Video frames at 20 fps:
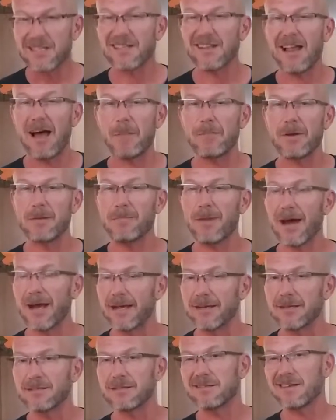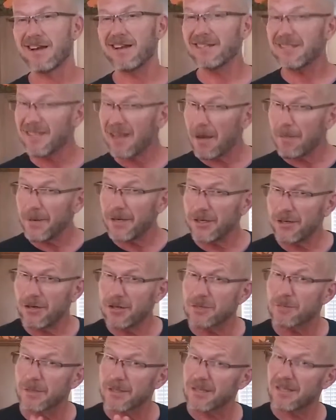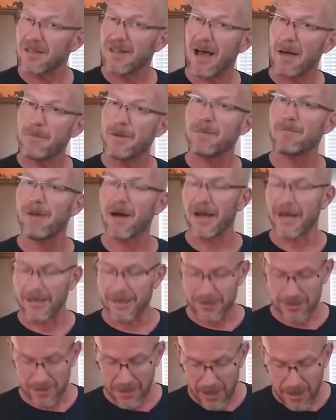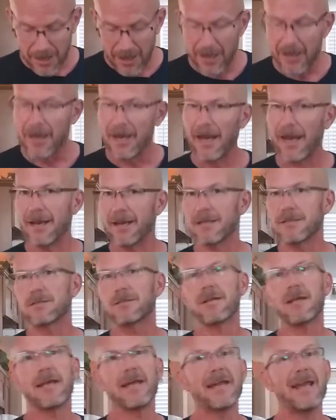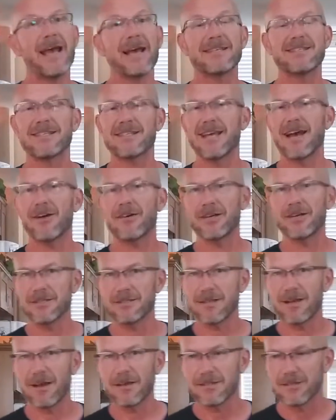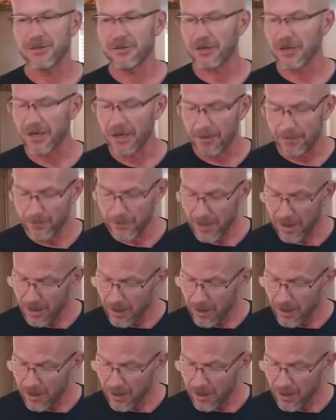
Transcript: sloppy Mikes, not sloppy joes, but sloppy Mikes, and it has Italian sausage in it.